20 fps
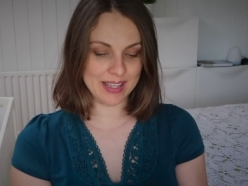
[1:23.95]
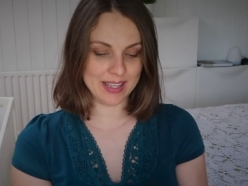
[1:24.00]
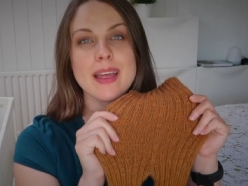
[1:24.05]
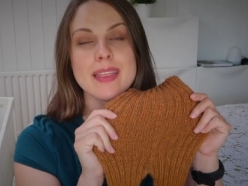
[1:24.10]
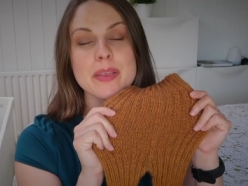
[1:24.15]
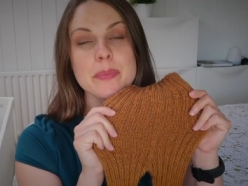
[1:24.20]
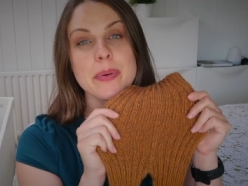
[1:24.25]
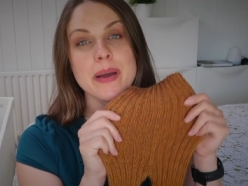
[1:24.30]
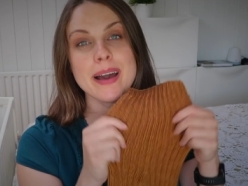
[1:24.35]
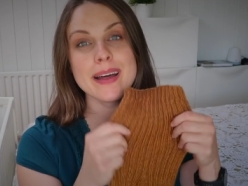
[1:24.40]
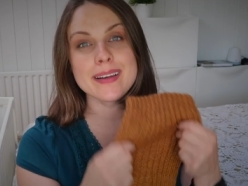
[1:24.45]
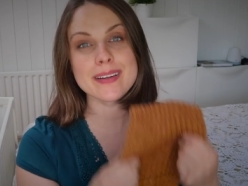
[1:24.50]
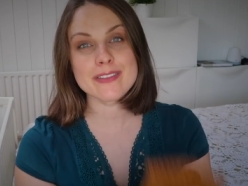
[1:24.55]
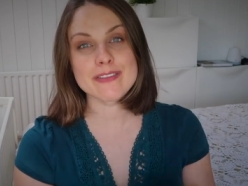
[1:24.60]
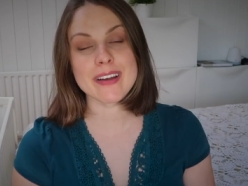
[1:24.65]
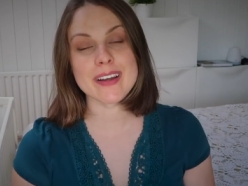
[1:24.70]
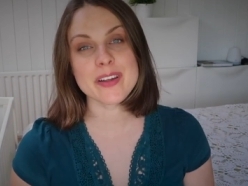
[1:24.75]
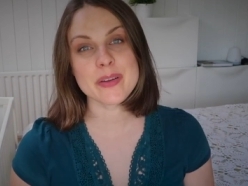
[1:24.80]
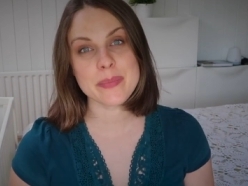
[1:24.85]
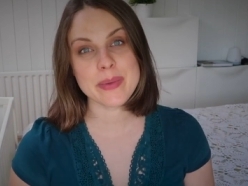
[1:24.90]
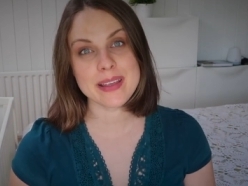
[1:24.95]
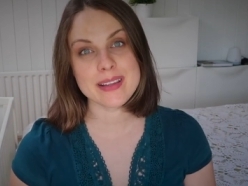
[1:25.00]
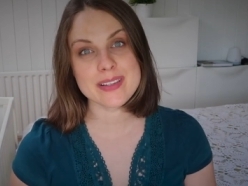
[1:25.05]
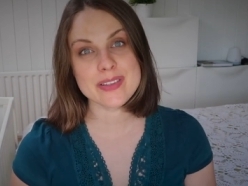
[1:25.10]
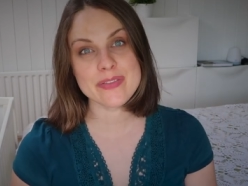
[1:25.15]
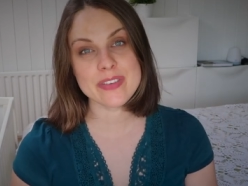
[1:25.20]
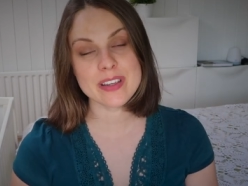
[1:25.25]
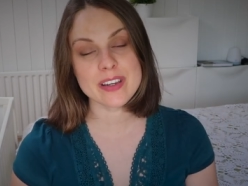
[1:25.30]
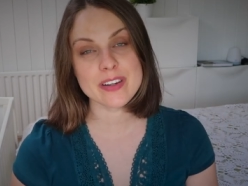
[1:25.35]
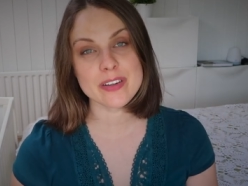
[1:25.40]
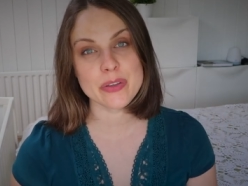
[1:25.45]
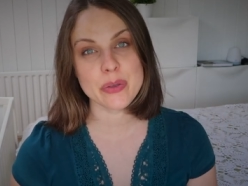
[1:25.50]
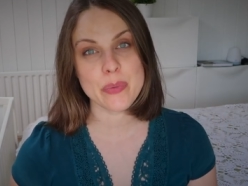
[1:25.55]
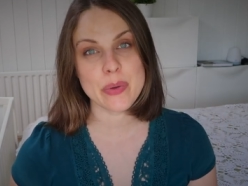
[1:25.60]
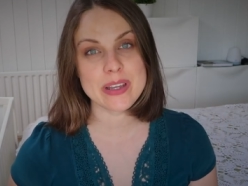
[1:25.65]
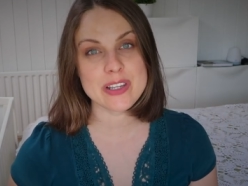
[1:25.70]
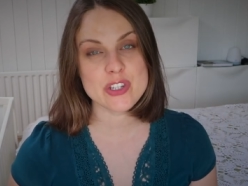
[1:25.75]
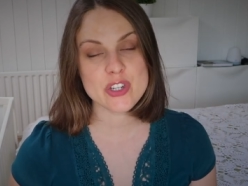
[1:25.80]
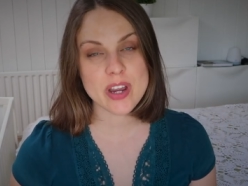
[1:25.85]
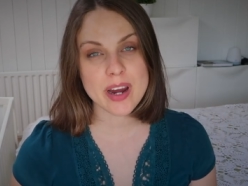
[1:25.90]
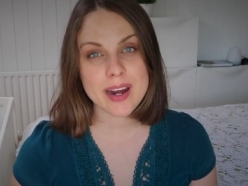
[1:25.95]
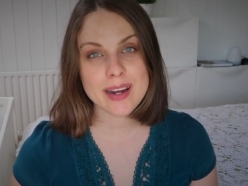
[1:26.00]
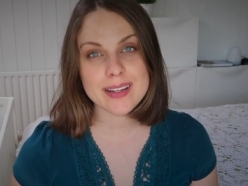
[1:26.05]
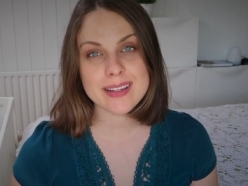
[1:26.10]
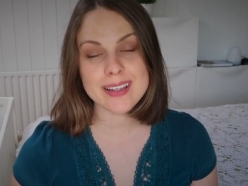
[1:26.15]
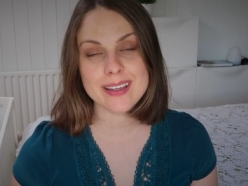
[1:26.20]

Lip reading: And the pattern recommends fingering weight yarn.